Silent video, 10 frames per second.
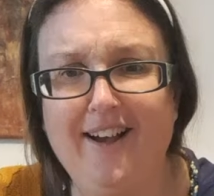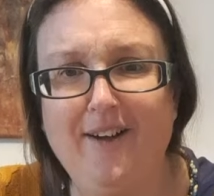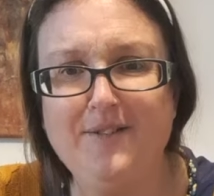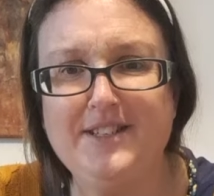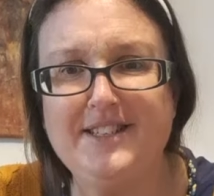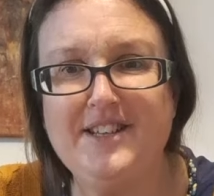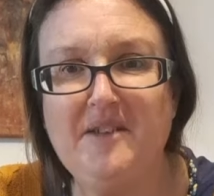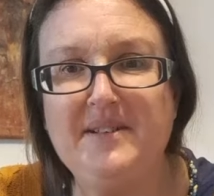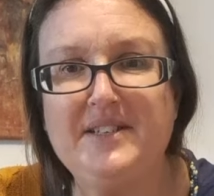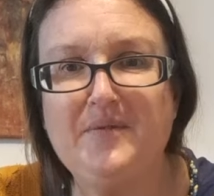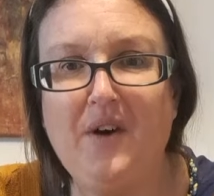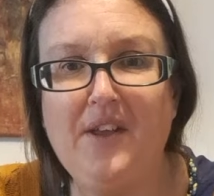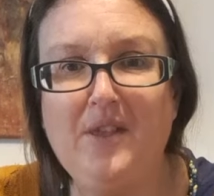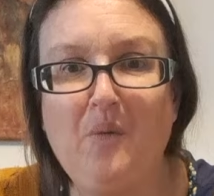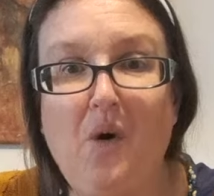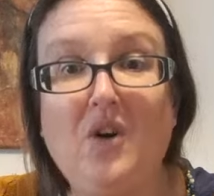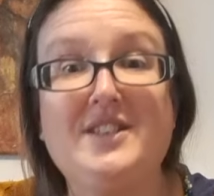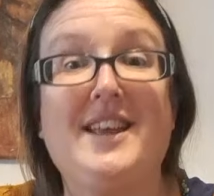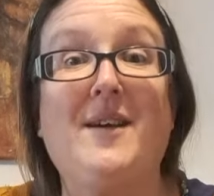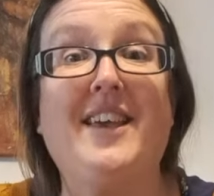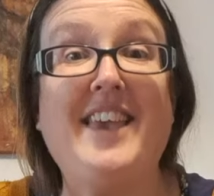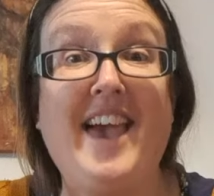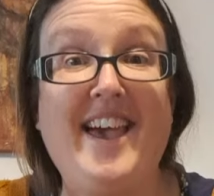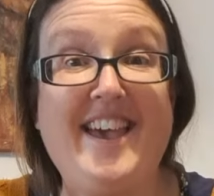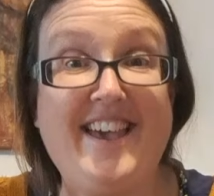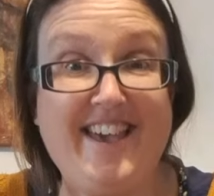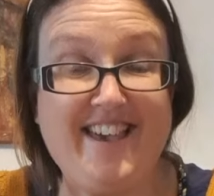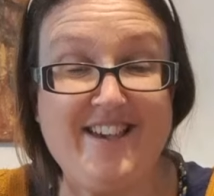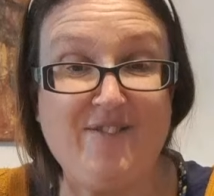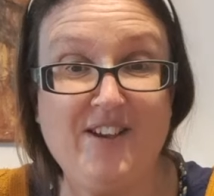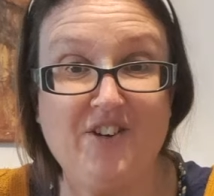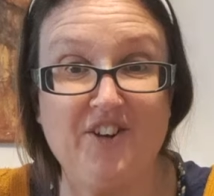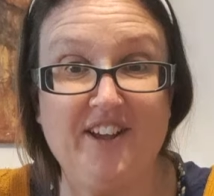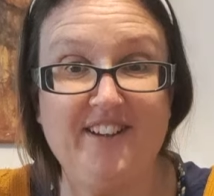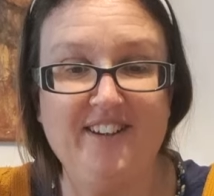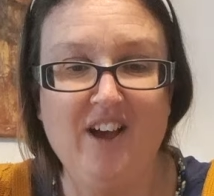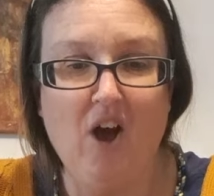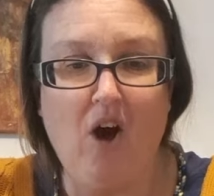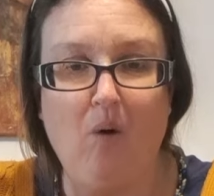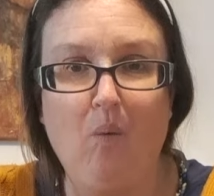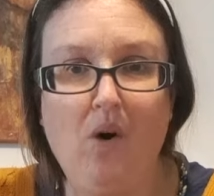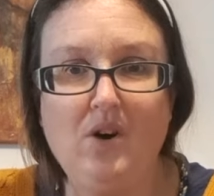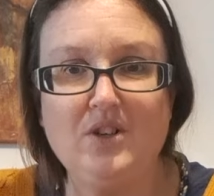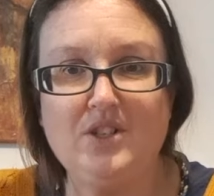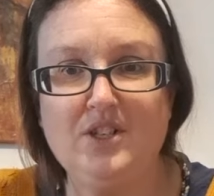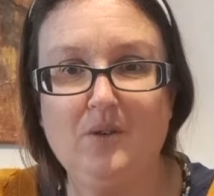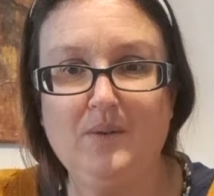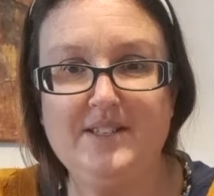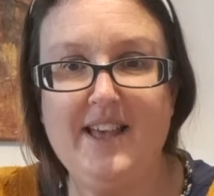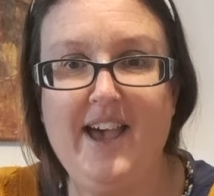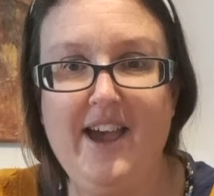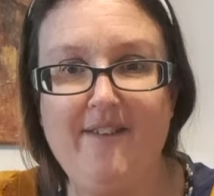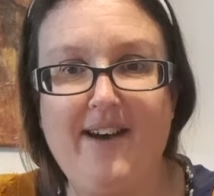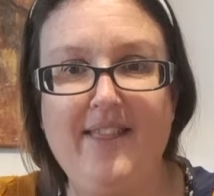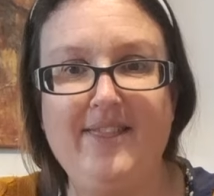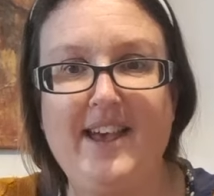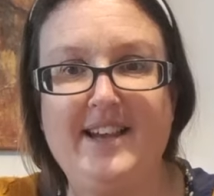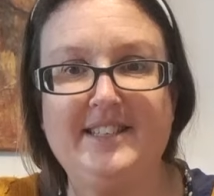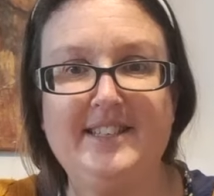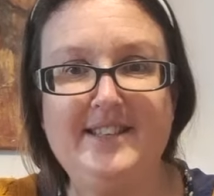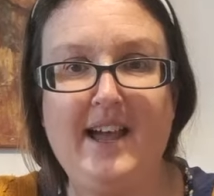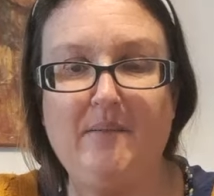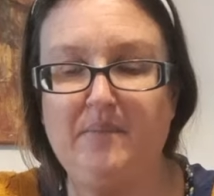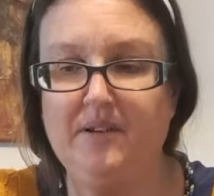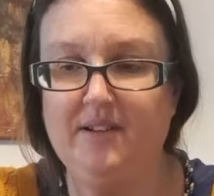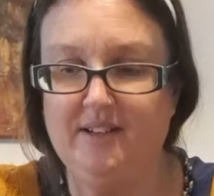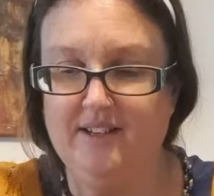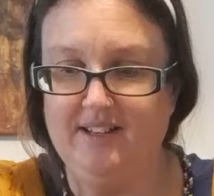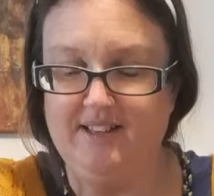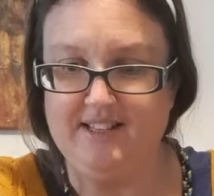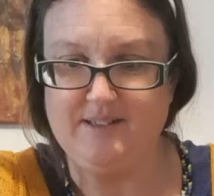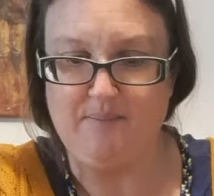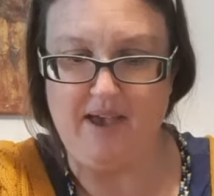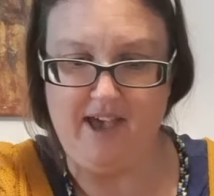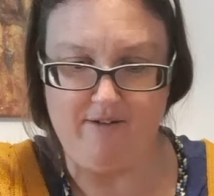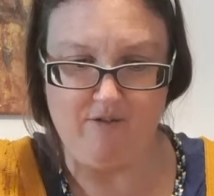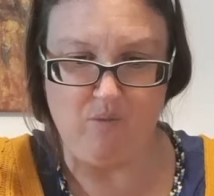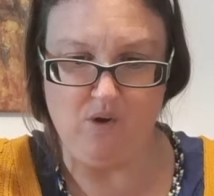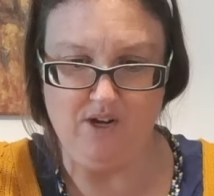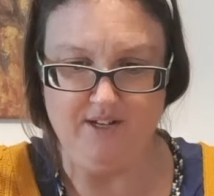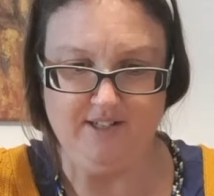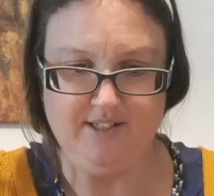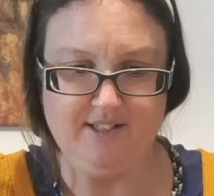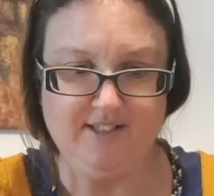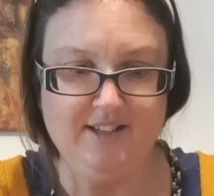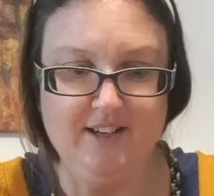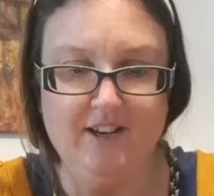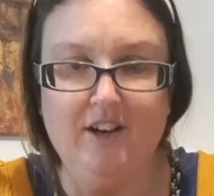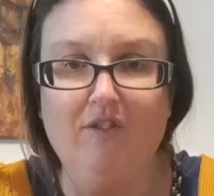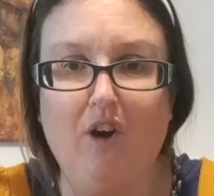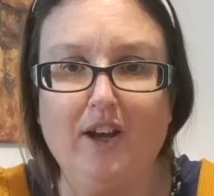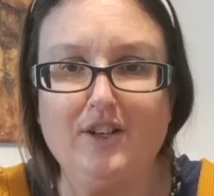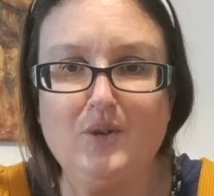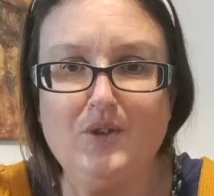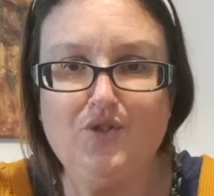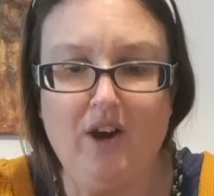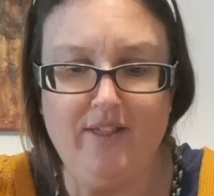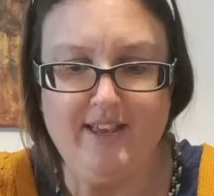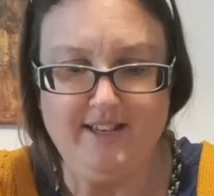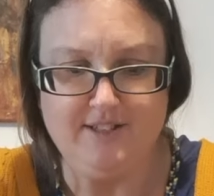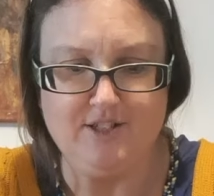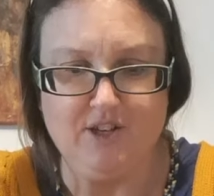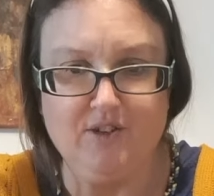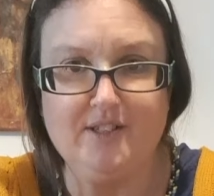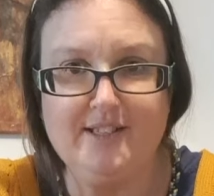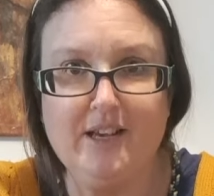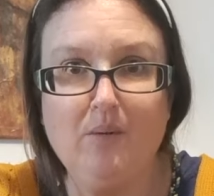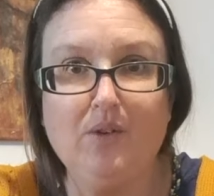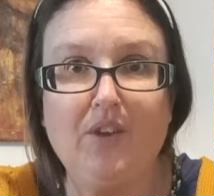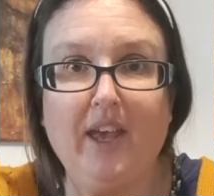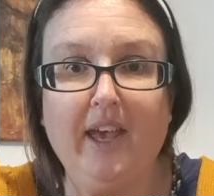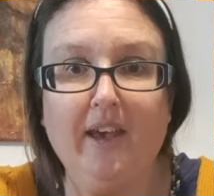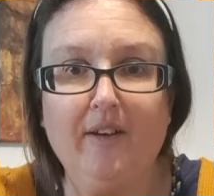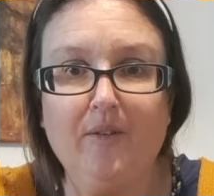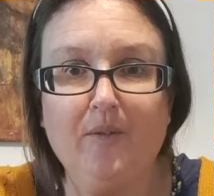I'm determined to find the what tip. Yay, we got it. A what was there and there. Snap. There's a pair of words. Right, should we try these two? Let's see what's here.